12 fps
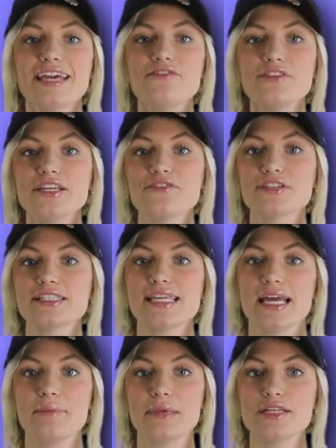Thankfully for
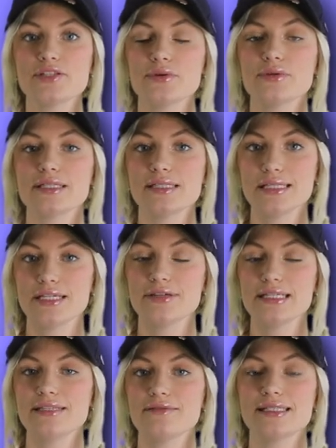Tim, he's owned a
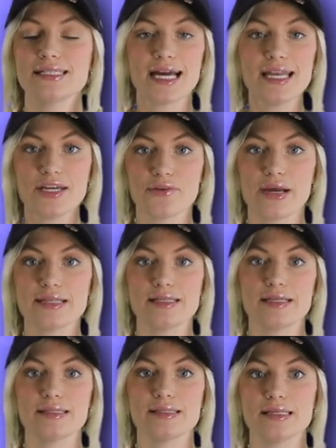series of stunning
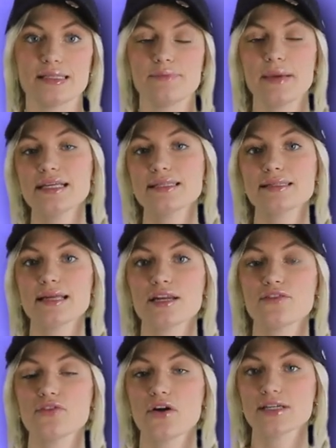residences based out
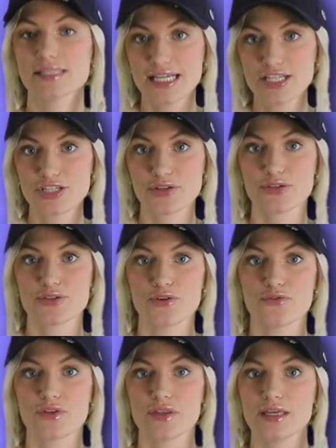of Los Angeles
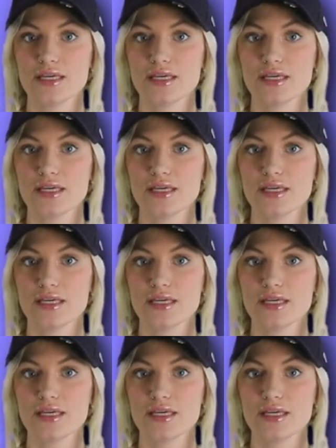over the